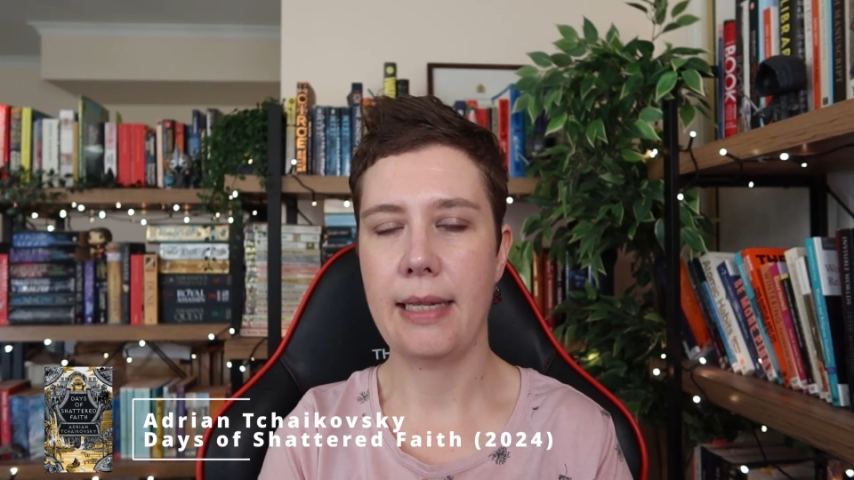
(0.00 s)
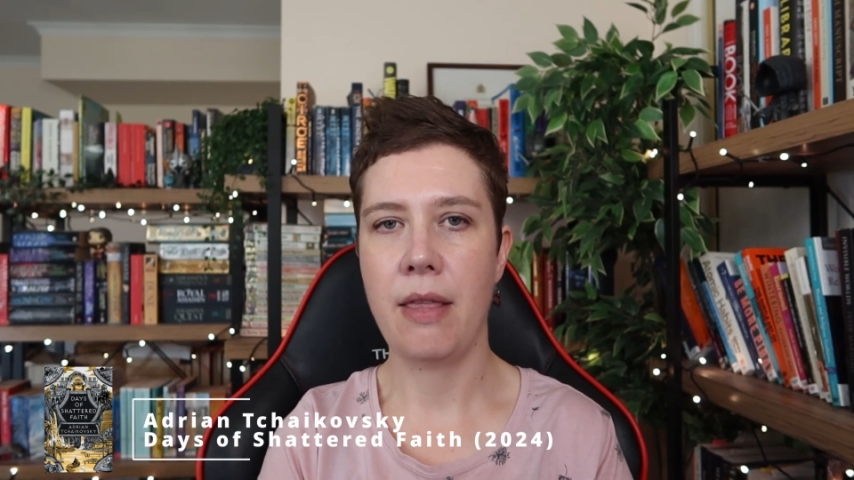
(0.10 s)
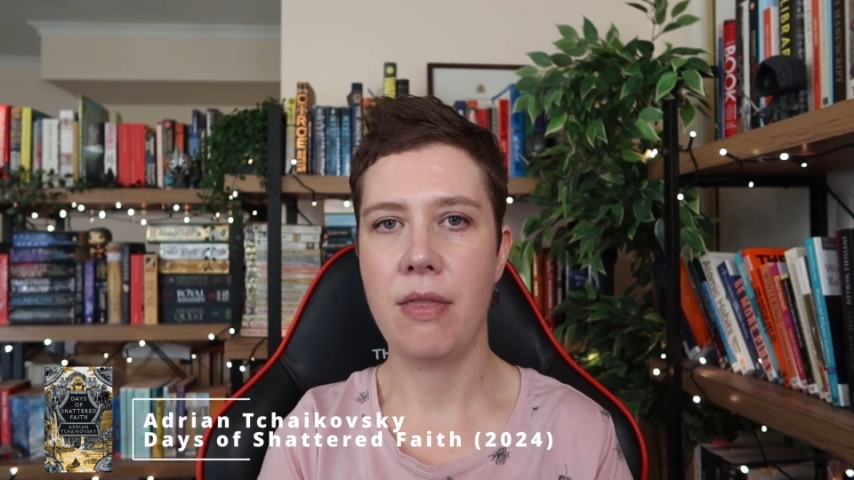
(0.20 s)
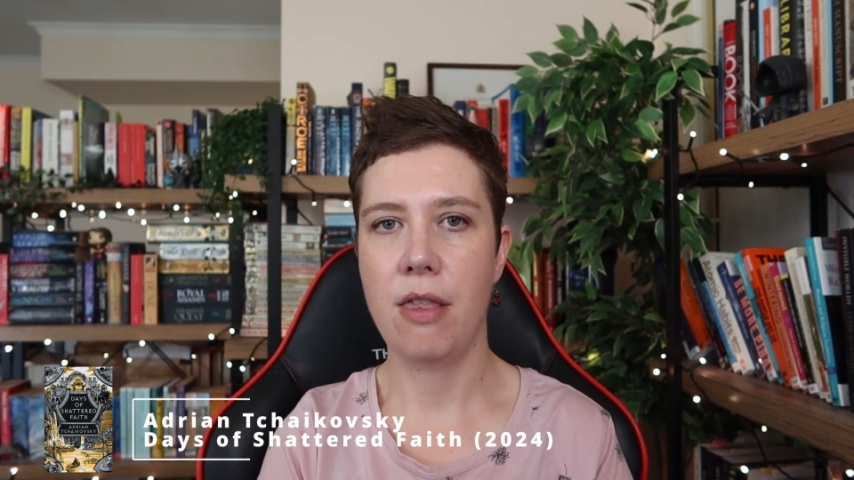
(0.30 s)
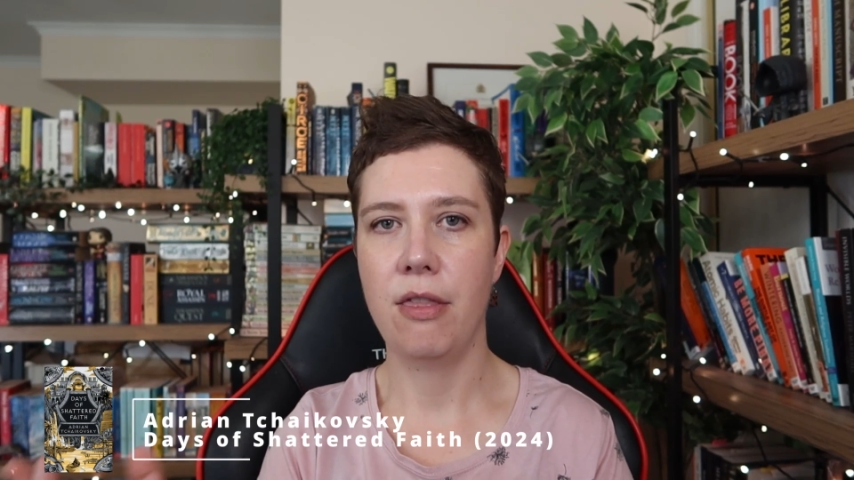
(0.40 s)

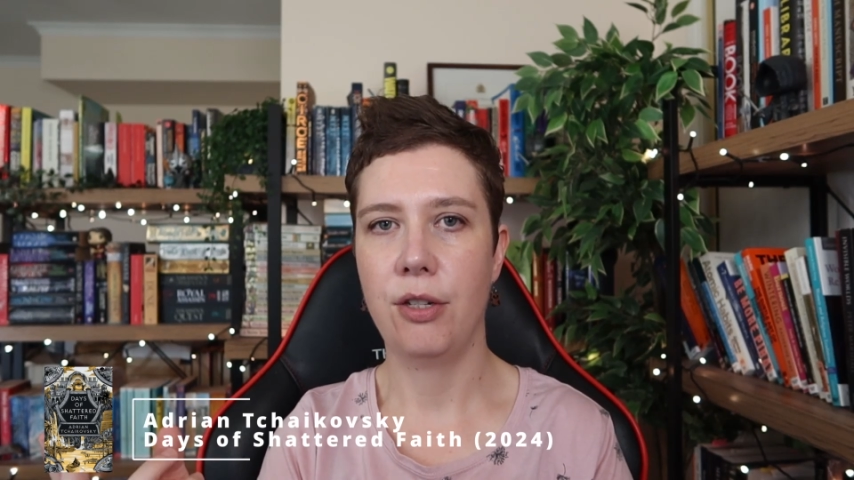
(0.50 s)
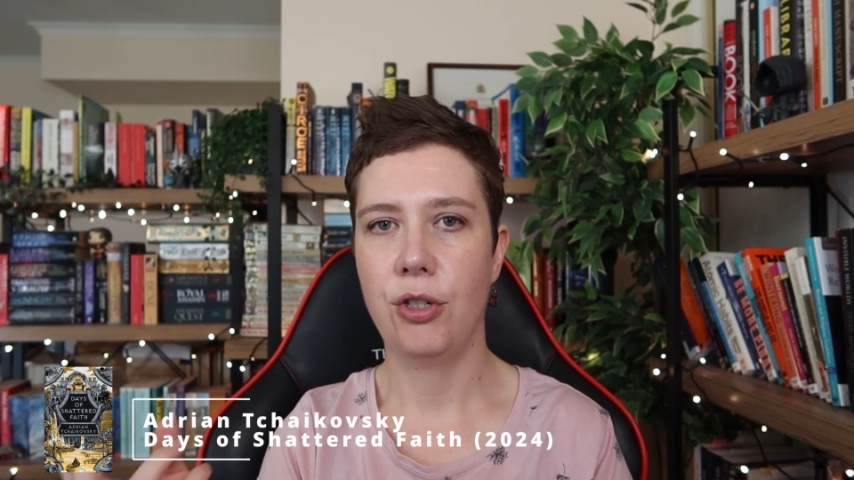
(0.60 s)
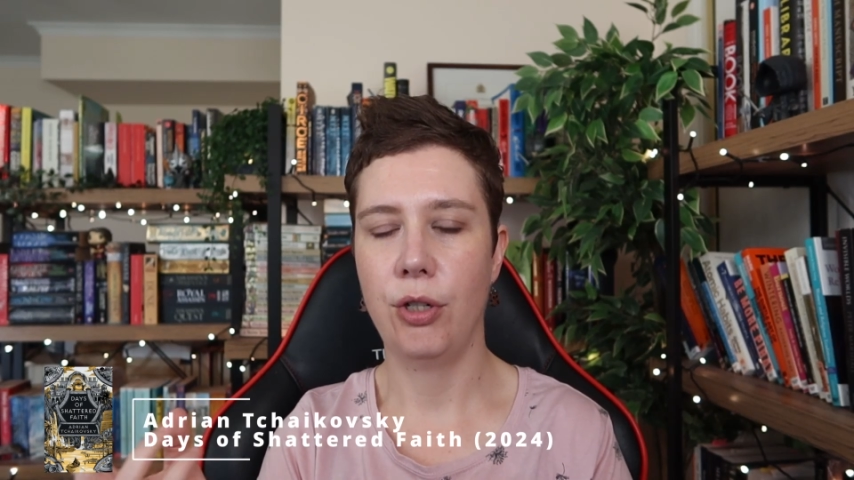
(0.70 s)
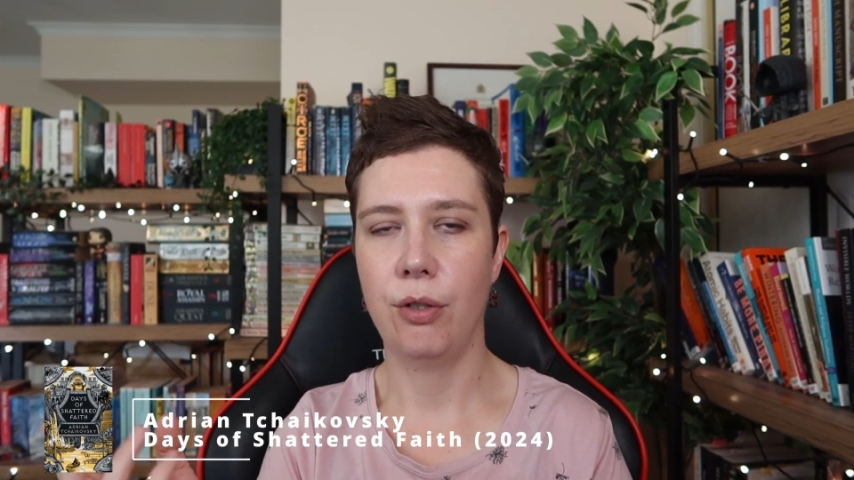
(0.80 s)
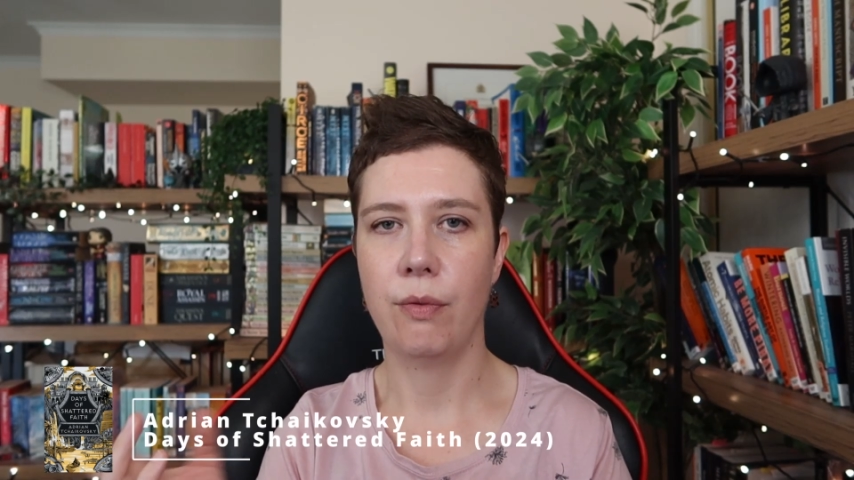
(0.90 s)
and then the
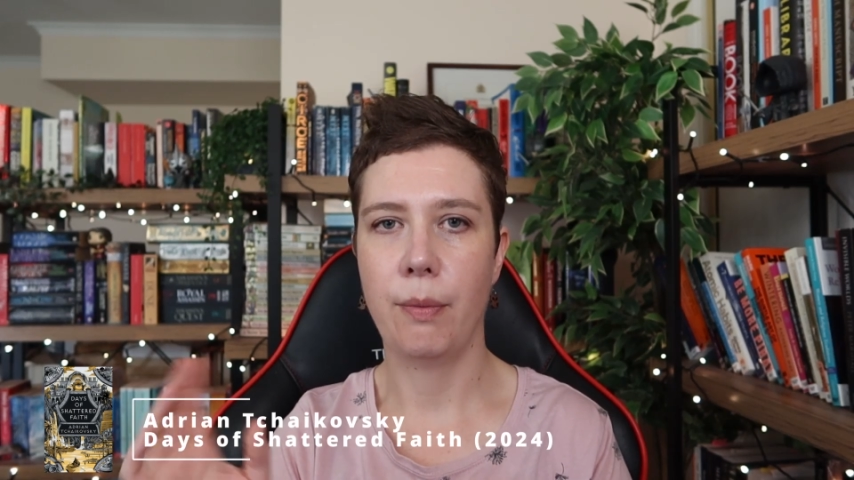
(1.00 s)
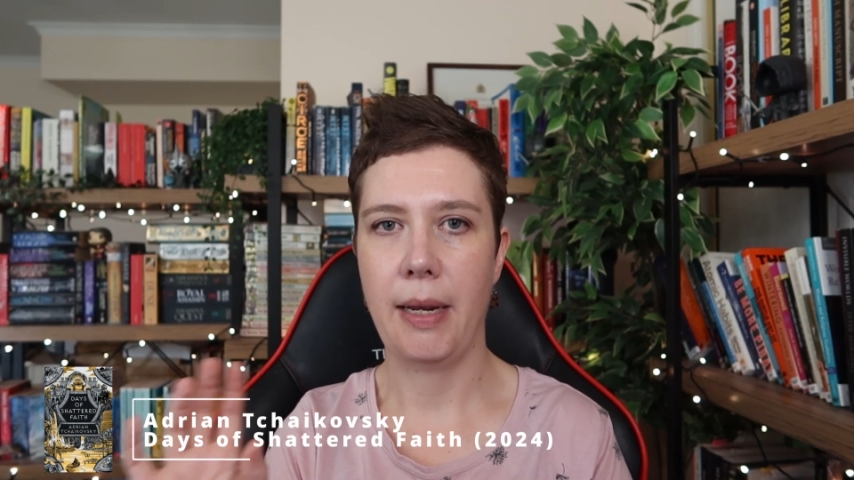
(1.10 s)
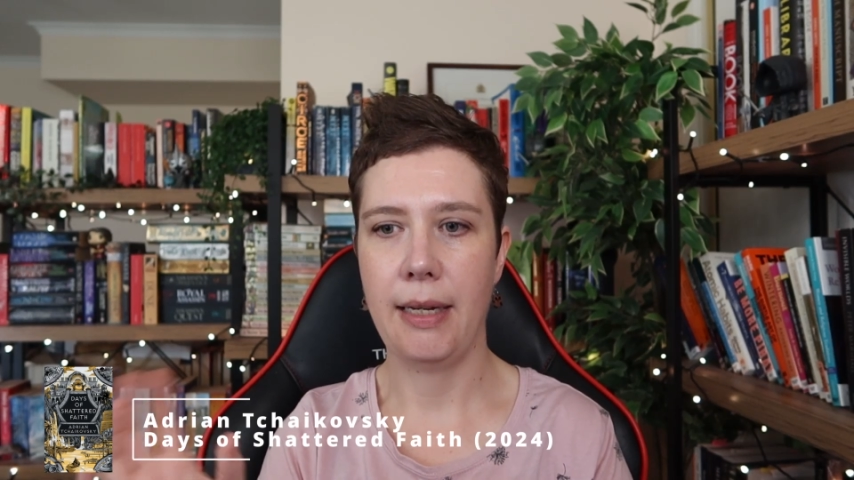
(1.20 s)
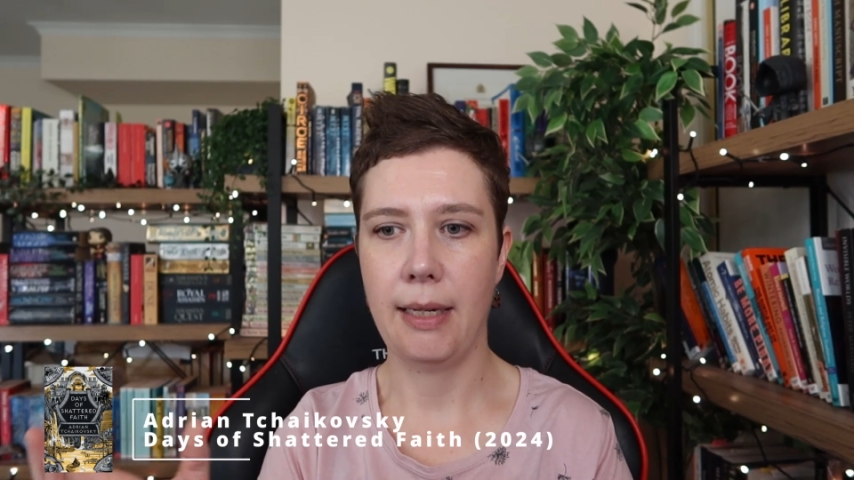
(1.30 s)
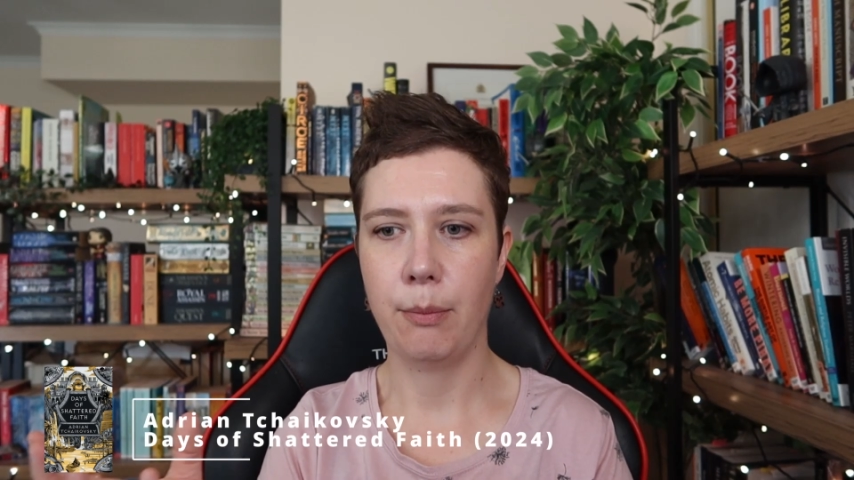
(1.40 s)
two
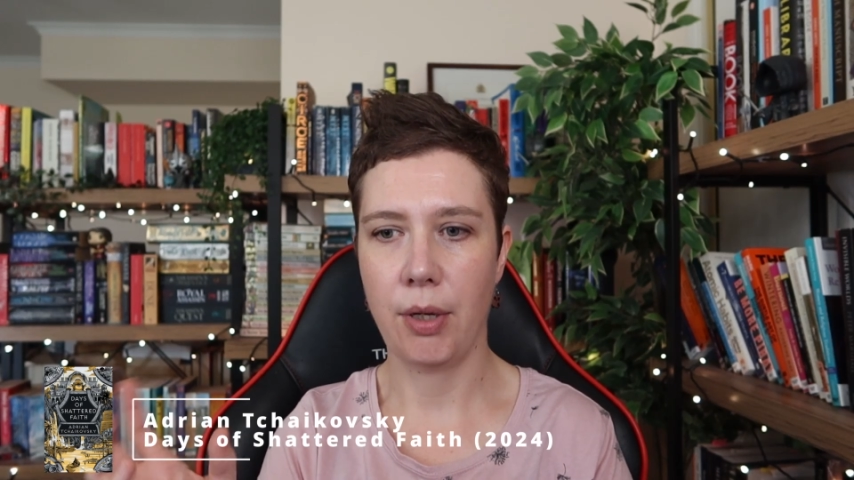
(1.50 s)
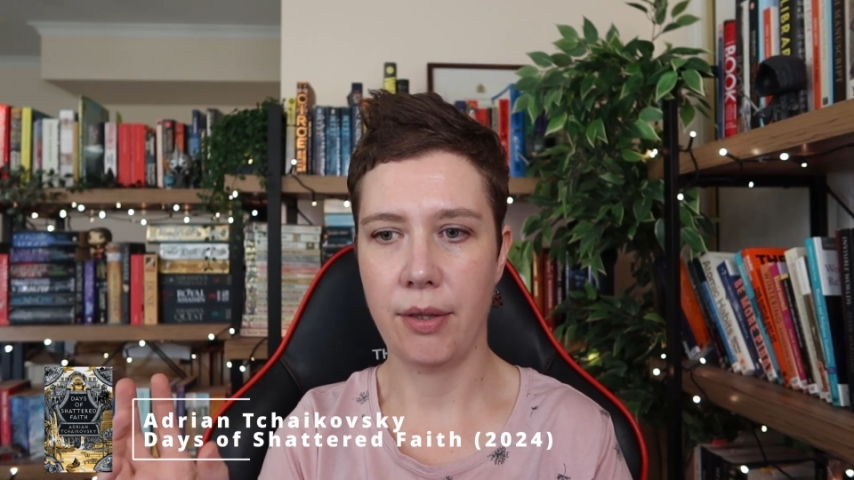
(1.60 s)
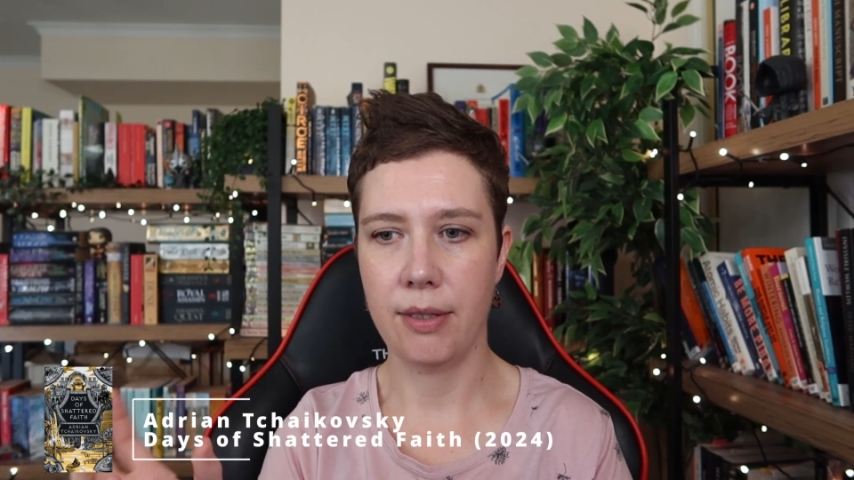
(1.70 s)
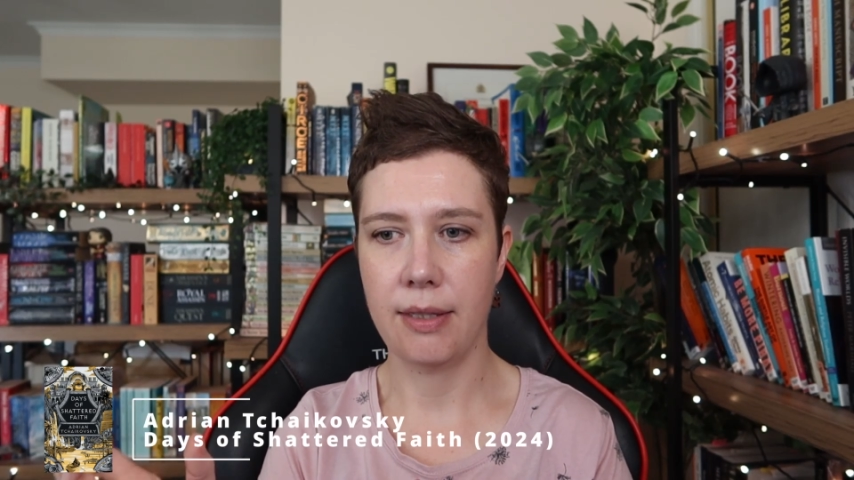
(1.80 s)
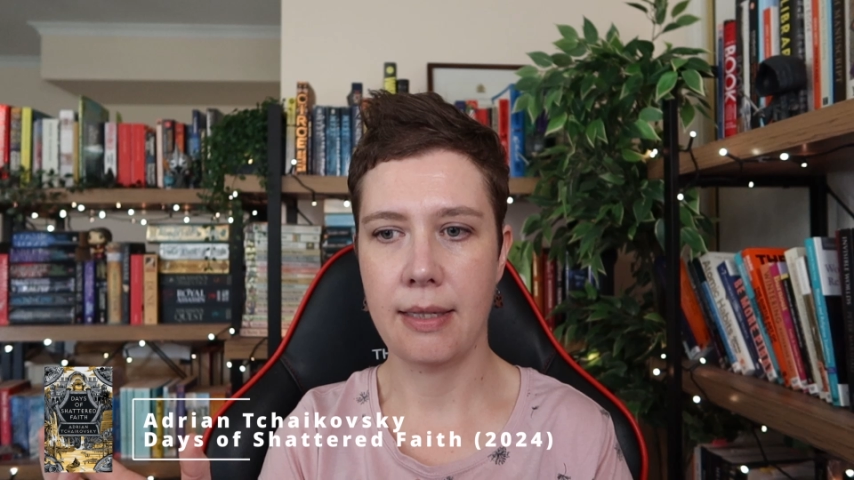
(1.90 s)
remaining
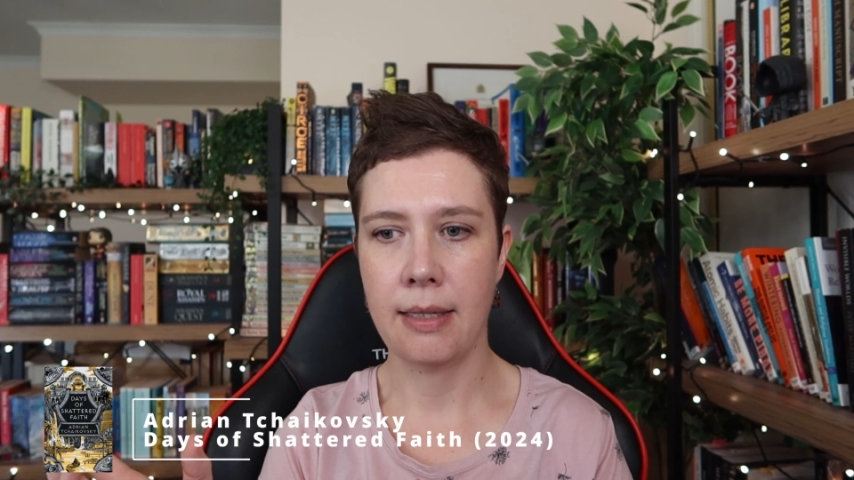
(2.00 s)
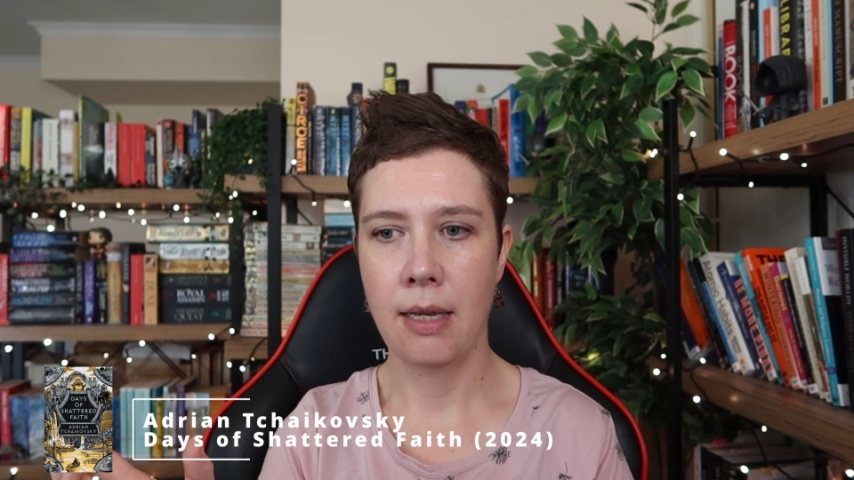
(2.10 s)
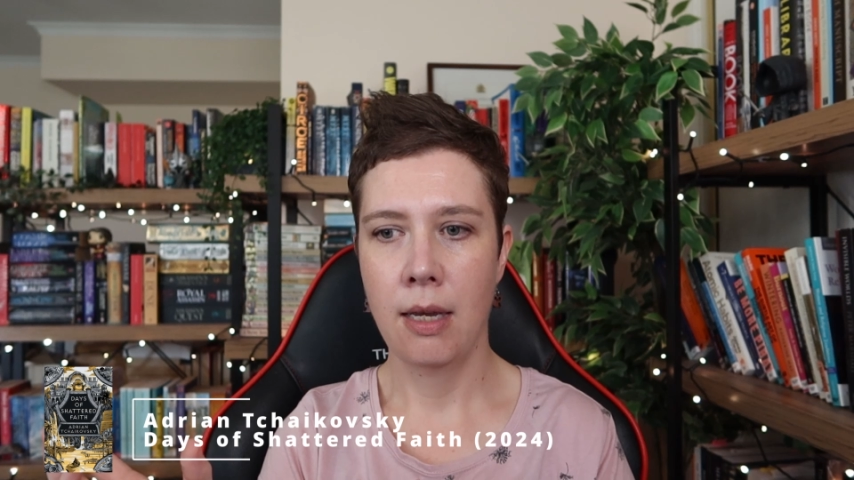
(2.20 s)
brothers